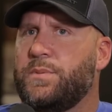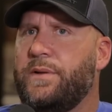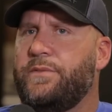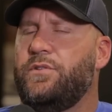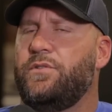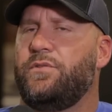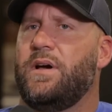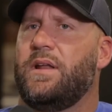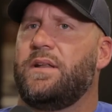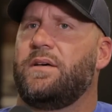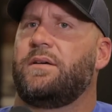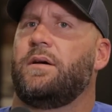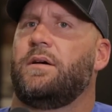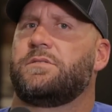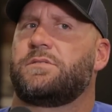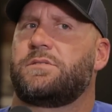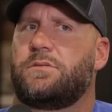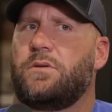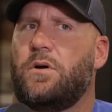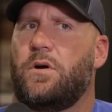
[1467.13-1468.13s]
but if you've got
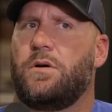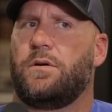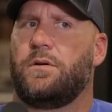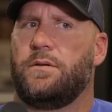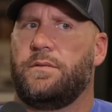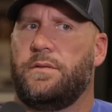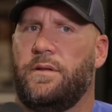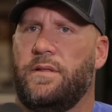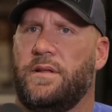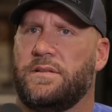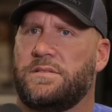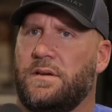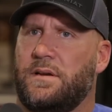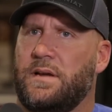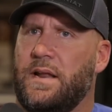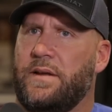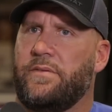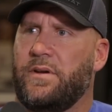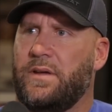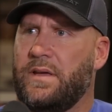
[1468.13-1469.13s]
a starter in there that's a
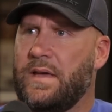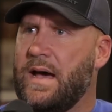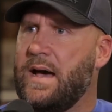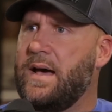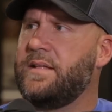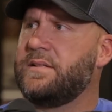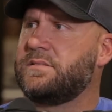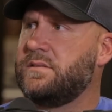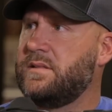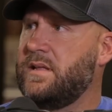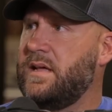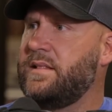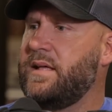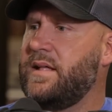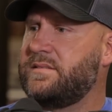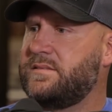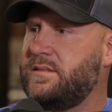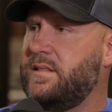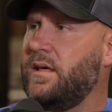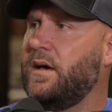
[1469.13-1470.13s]
kind of a guy
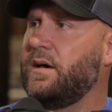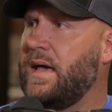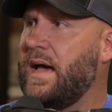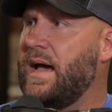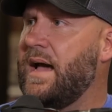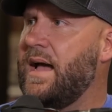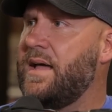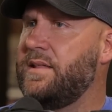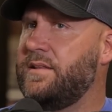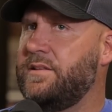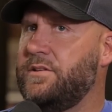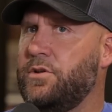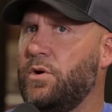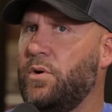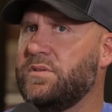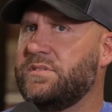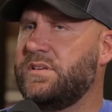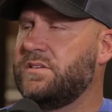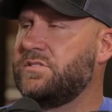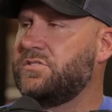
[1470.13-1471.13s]
that's the guy, and
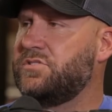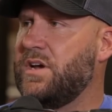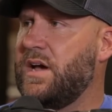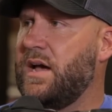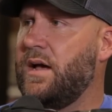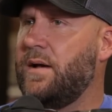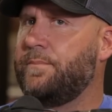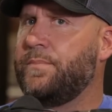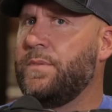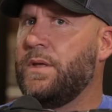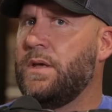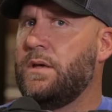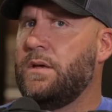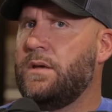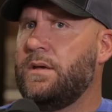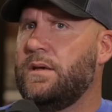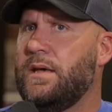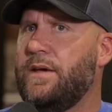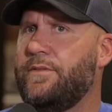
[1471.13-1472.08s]
it's his job. Yeah.